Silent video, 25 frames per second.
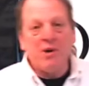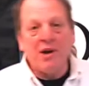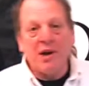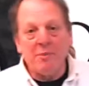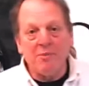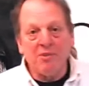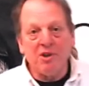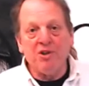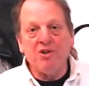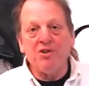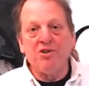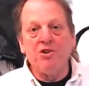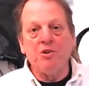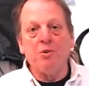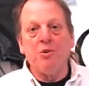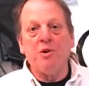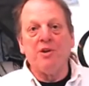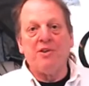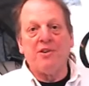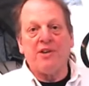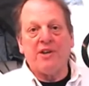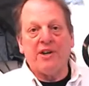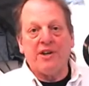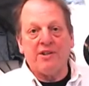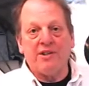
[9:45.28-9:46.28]
I'm going to do with
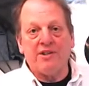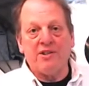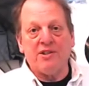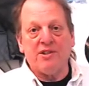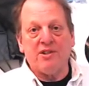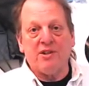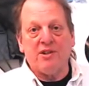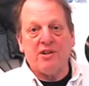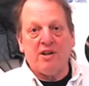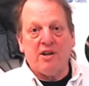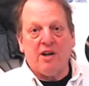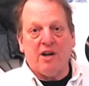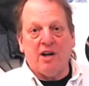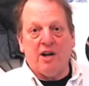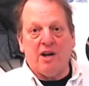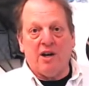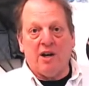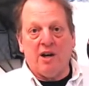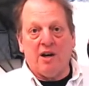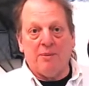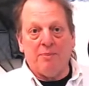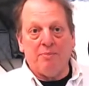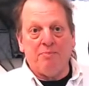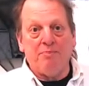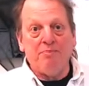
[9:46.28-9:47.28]
it
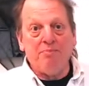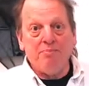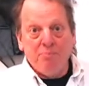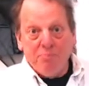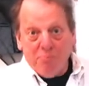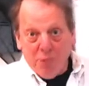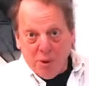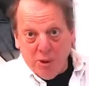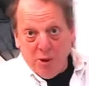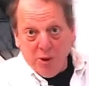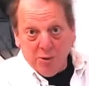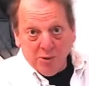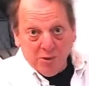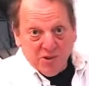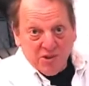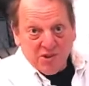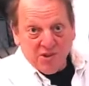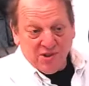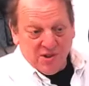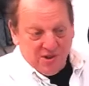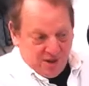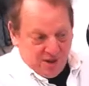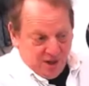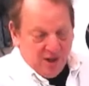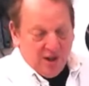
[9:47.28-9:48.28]

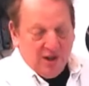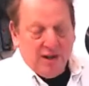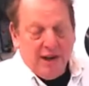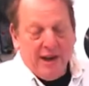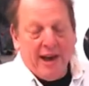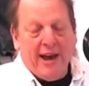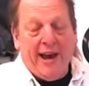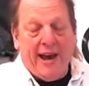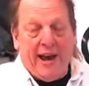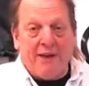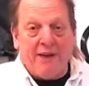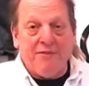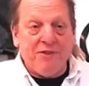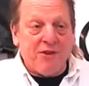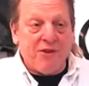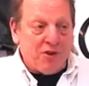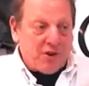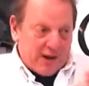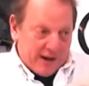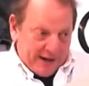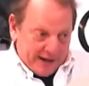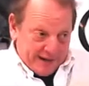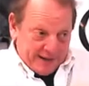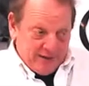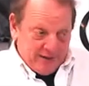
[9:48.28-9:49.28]
post after
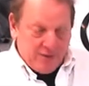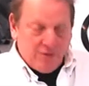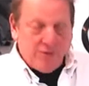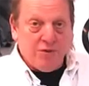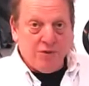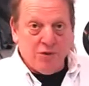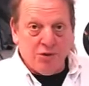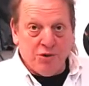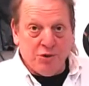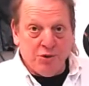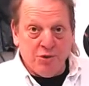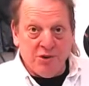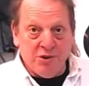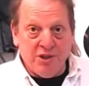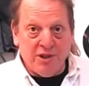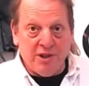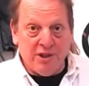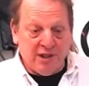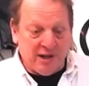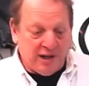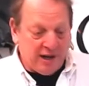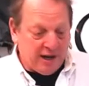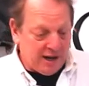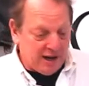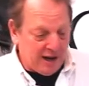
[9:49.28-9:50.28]
I do the
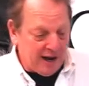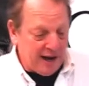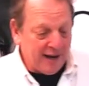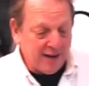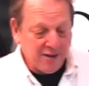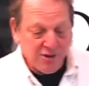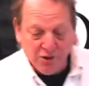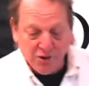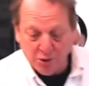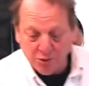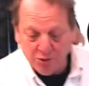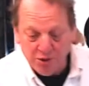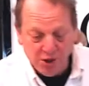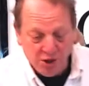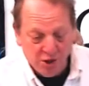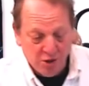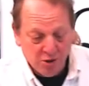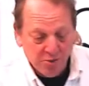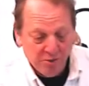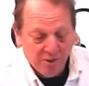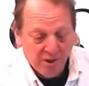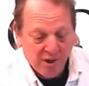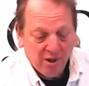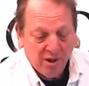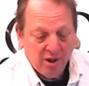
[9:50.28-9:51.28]

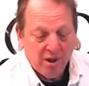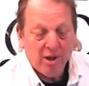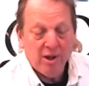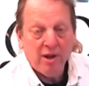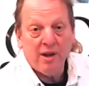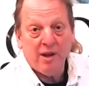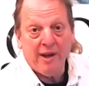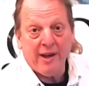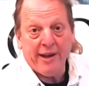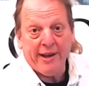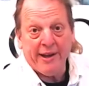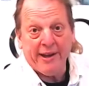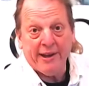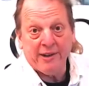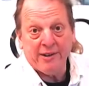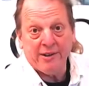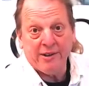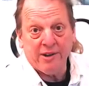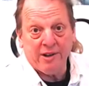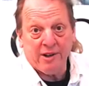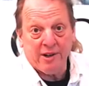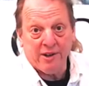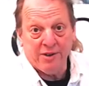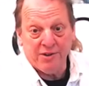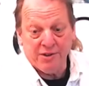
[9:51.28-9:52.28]
octodome and
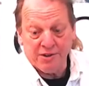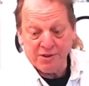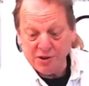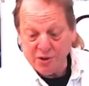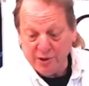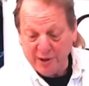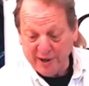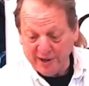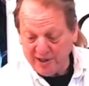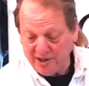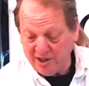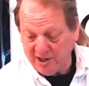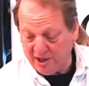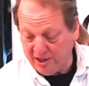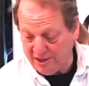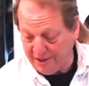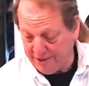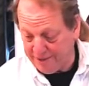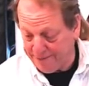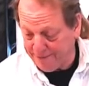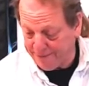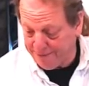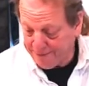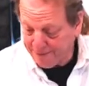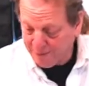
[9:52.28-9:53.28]
the direct cutting.
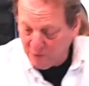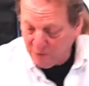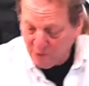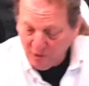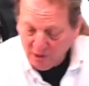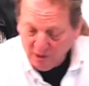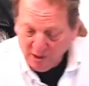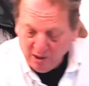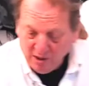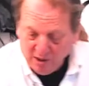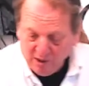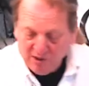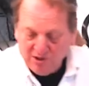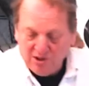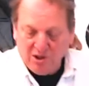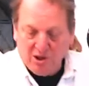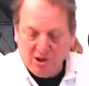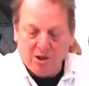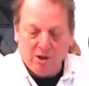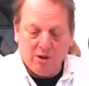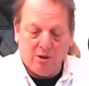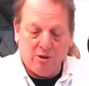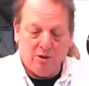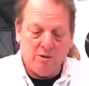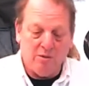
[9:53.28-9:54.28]

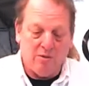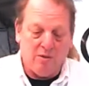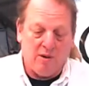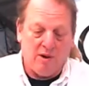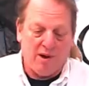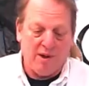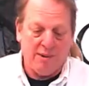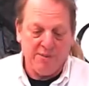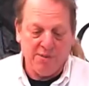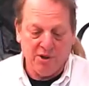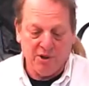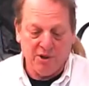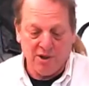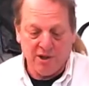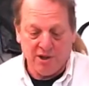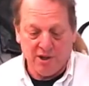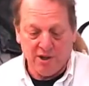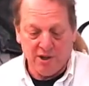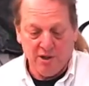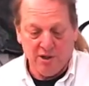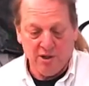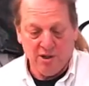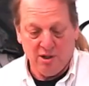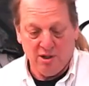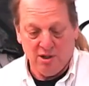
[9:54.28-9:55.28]
So I'm going to
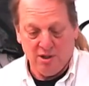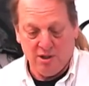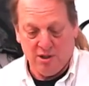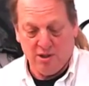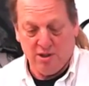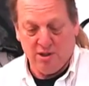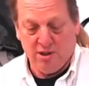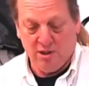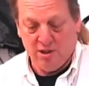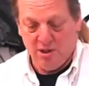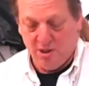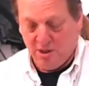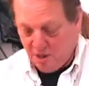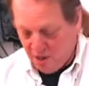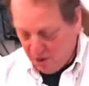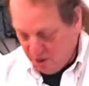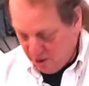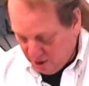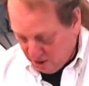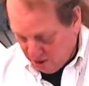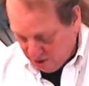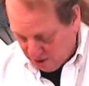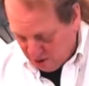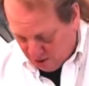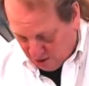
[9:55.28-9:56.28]

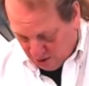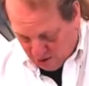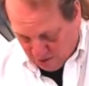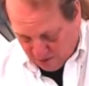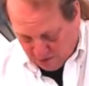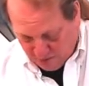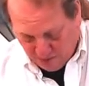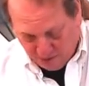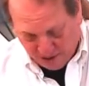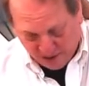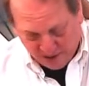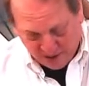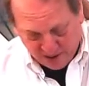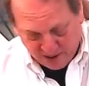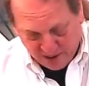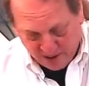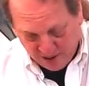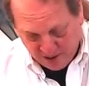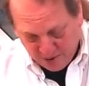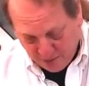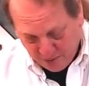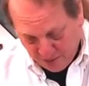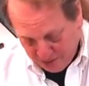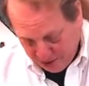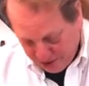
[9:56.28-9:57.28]
make another
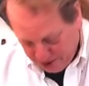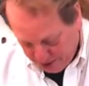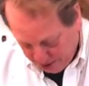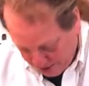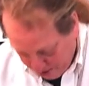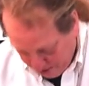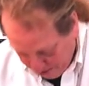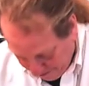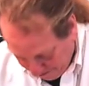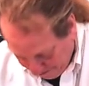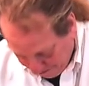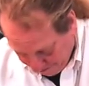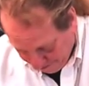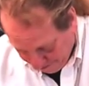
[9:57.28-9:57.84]
one here.